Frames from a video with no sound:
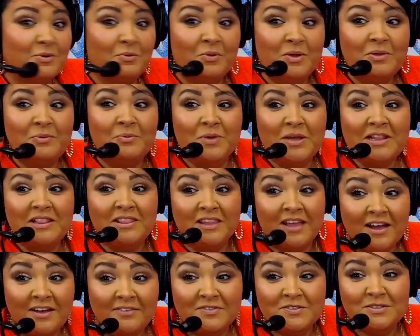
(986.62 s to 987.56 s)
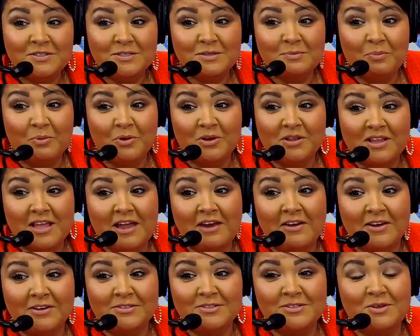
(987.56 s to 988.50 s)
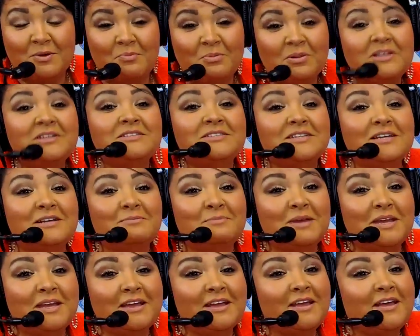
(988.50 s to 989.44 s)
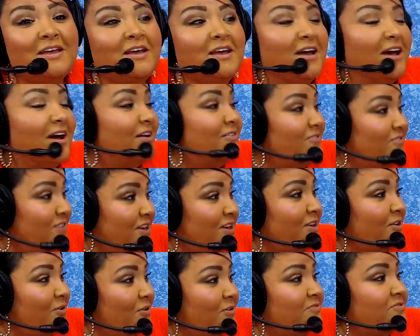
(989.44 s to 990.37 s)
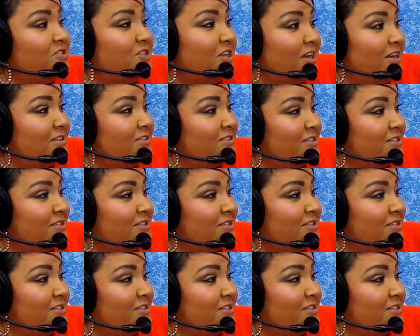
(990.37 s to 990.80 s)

And we love to support the arts. So please send me a video of Jake